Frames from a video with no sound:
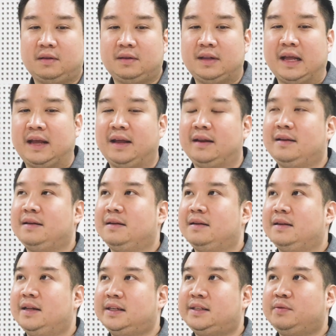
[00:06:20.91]
then
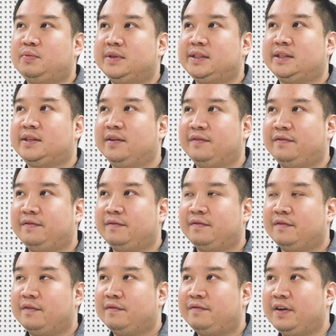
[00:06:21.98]
this was the
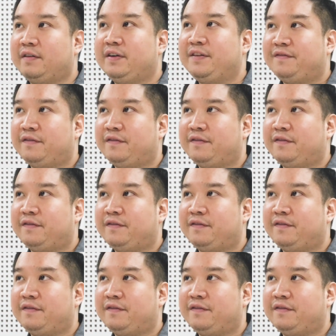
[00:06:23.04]
very